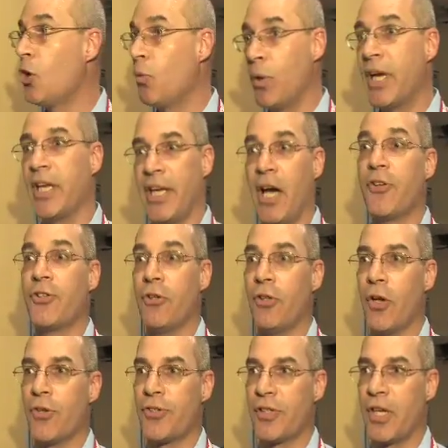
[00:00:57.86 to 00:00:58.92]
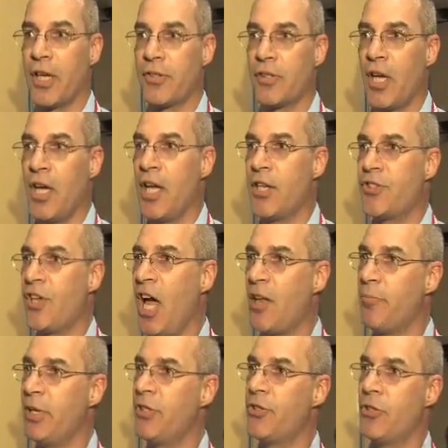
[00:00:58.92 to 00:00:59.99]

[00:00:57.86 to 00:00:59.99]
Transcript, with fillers: we can now do those things. It's not been